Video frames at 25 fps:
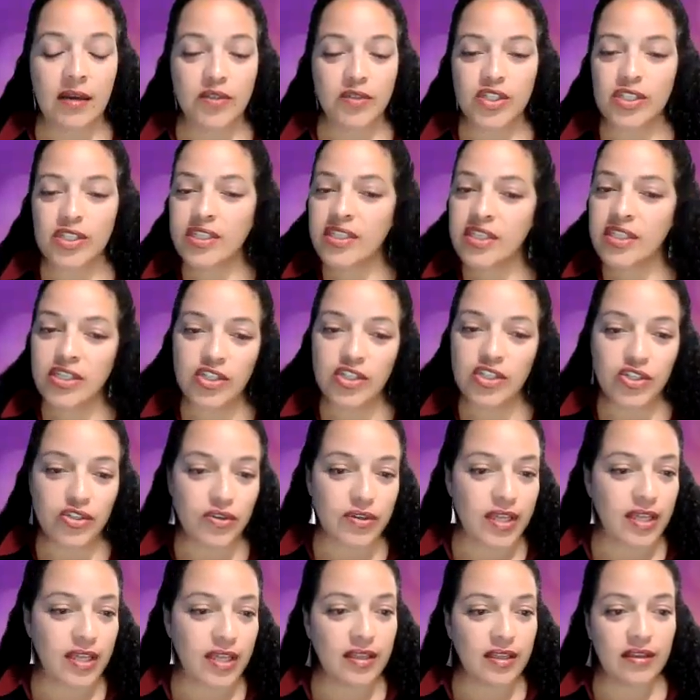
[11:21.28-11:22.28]
just to
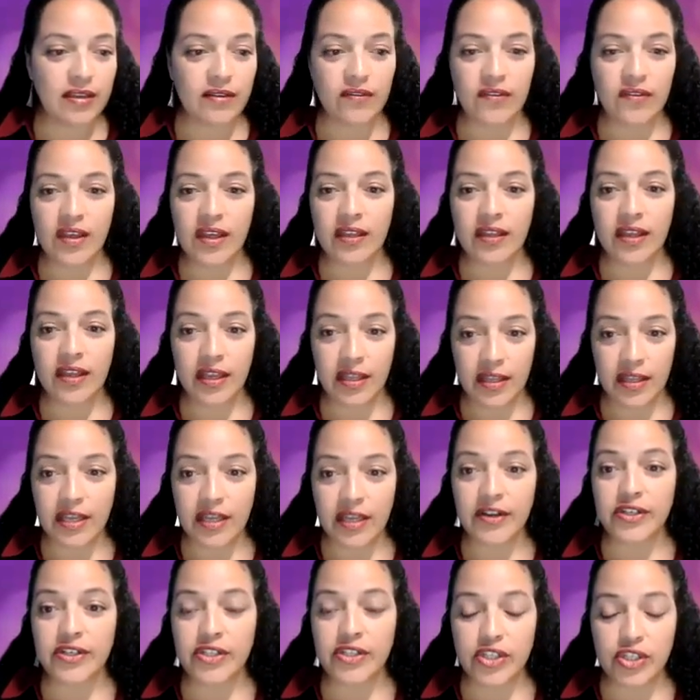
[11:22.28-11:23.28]
ensure that the event
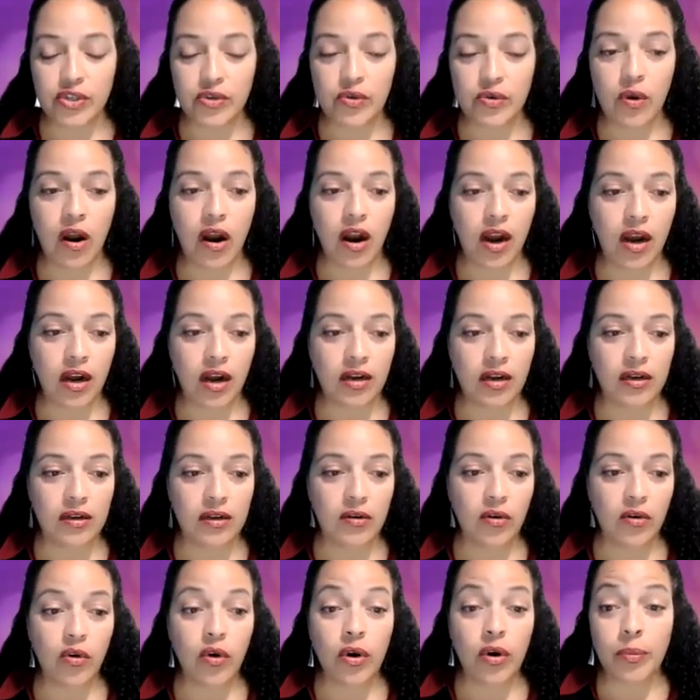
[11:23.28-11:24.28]
adheres to our
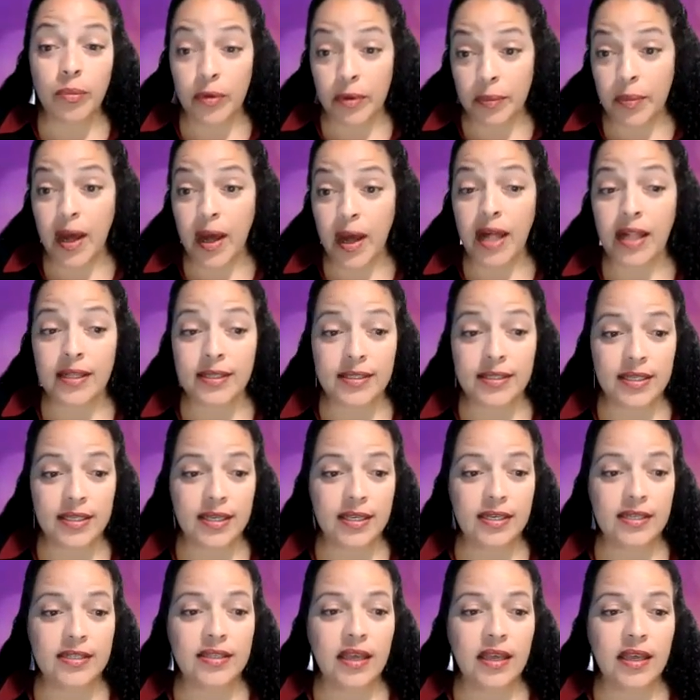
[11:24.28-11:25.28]
corporate
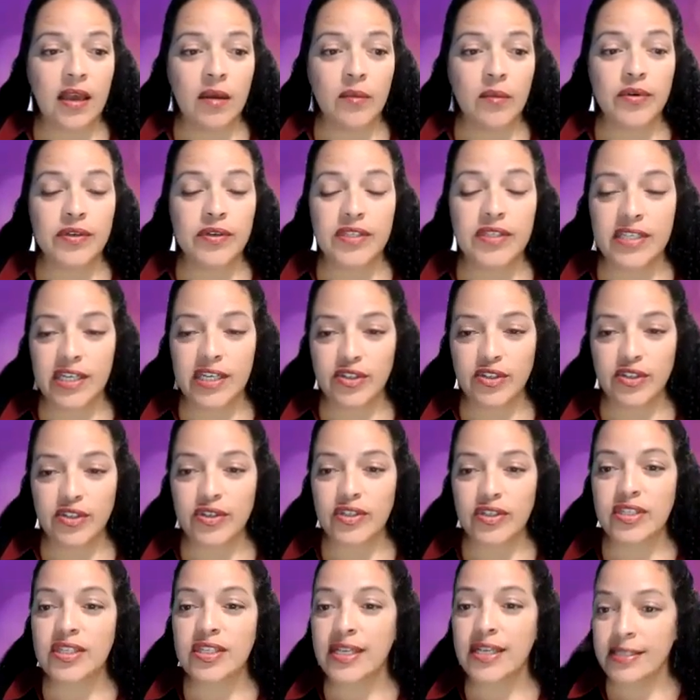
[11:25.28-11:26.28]
policies,
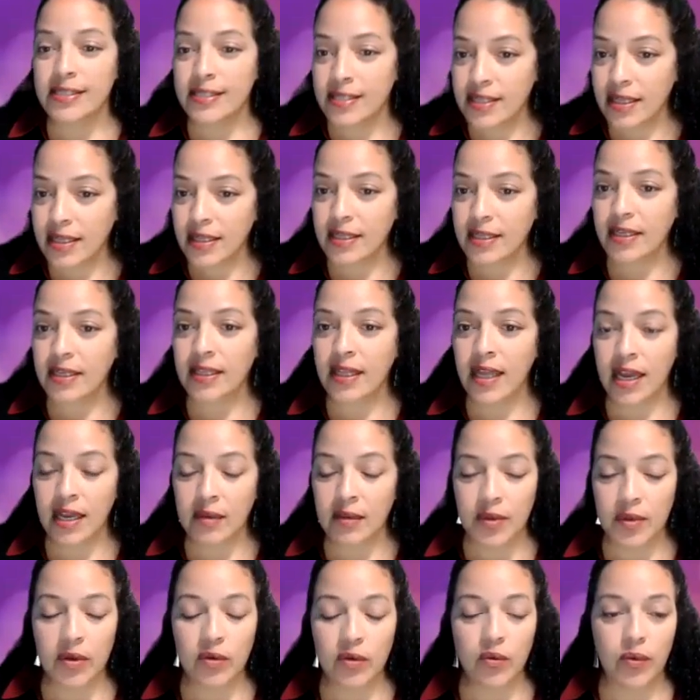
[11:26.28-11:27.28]
procedures, is still in
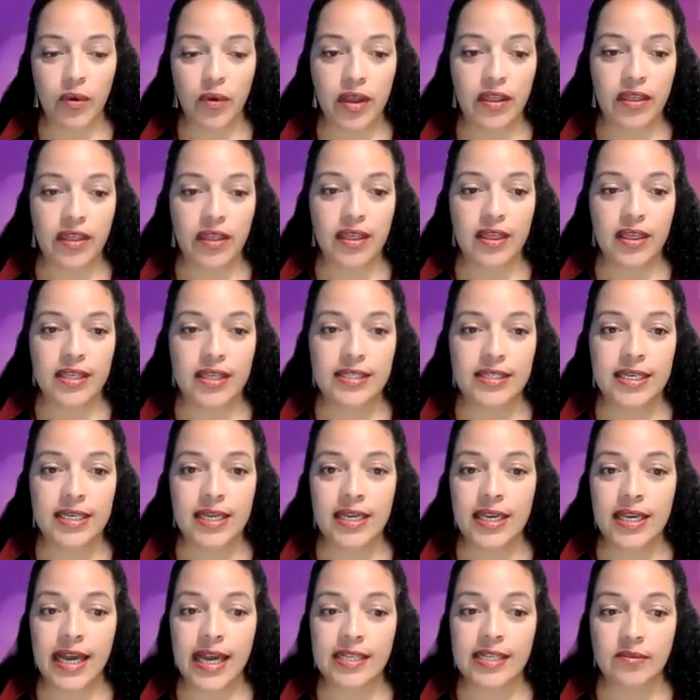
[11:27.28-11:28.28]
alignment with the
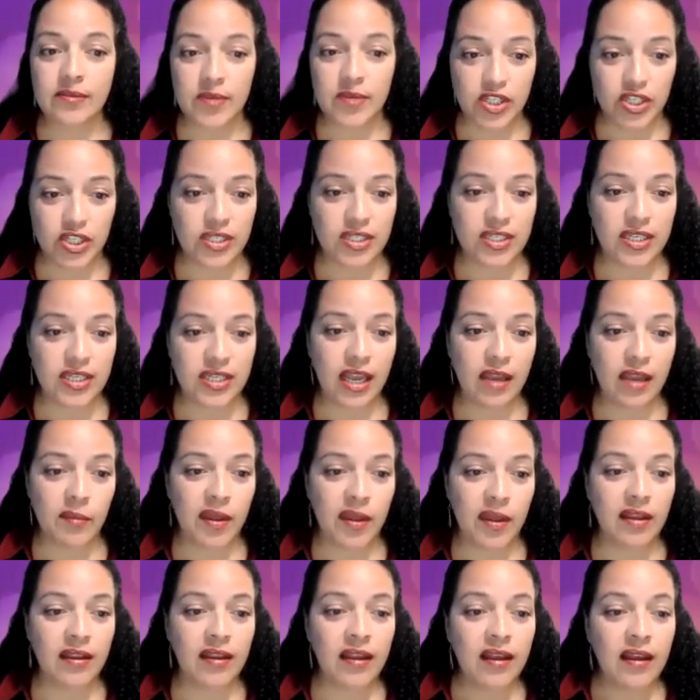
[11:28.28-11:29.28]
DEI's mission
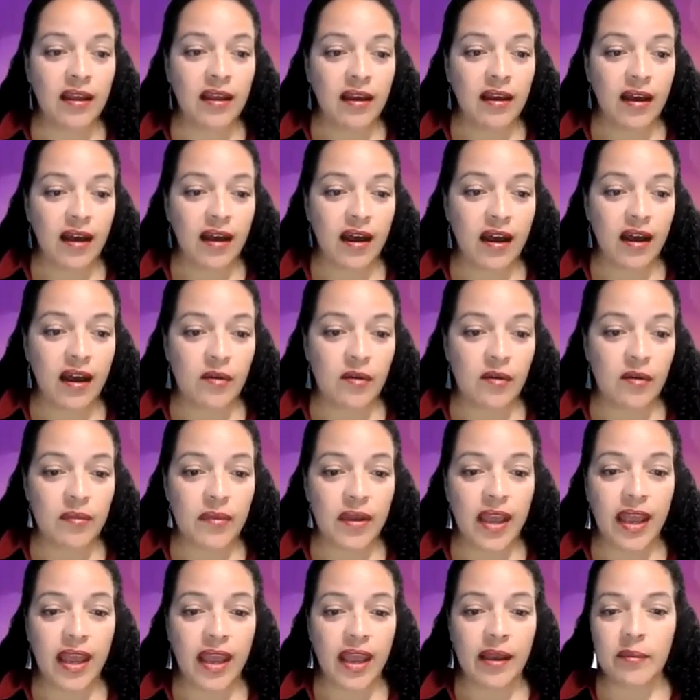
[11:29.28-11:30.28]
statement.
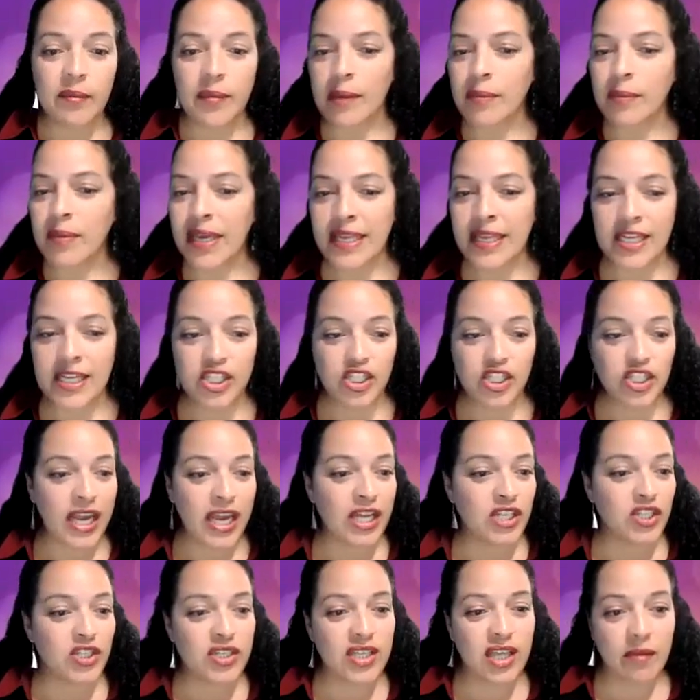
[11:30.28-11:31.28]
It may be any
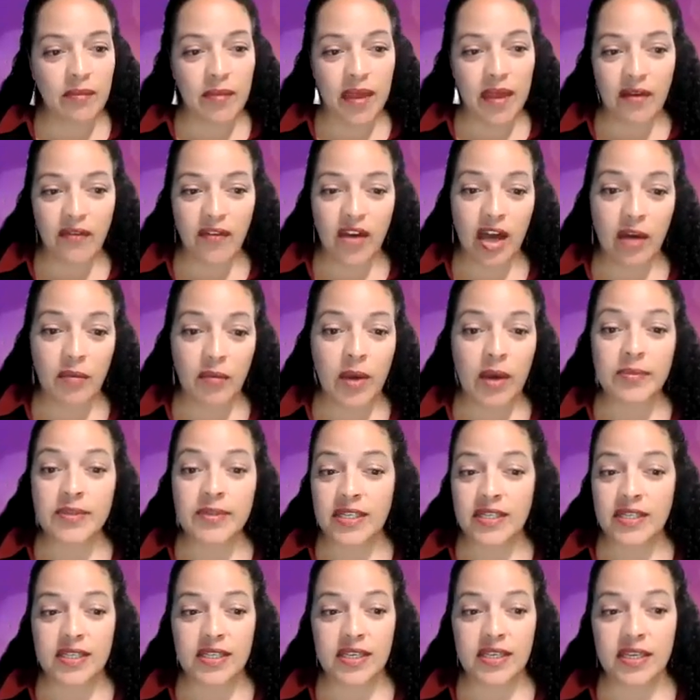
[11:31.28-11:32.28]
changes that may have come up
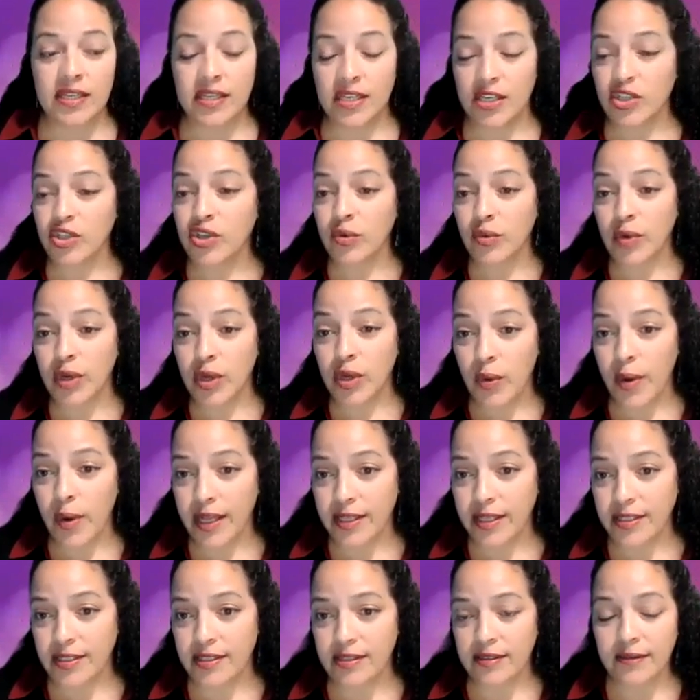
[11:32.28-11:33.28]
since the initial
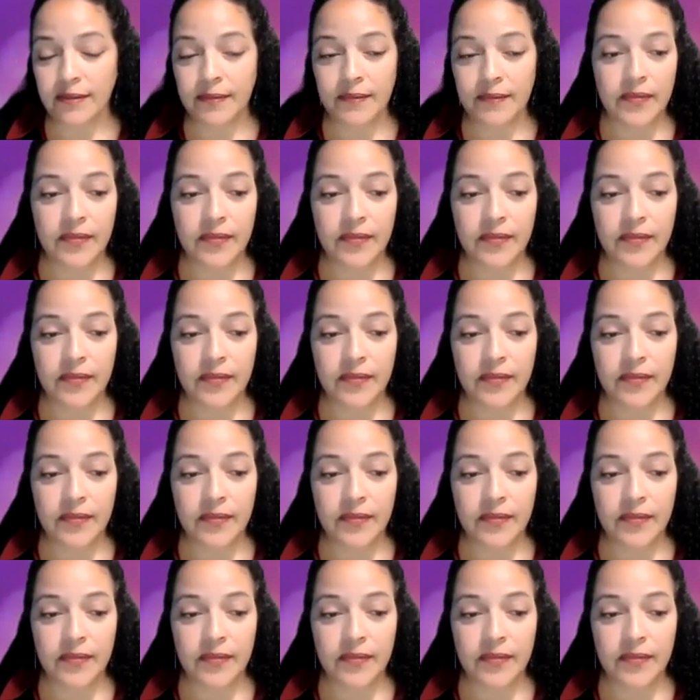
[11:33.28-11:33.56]
request.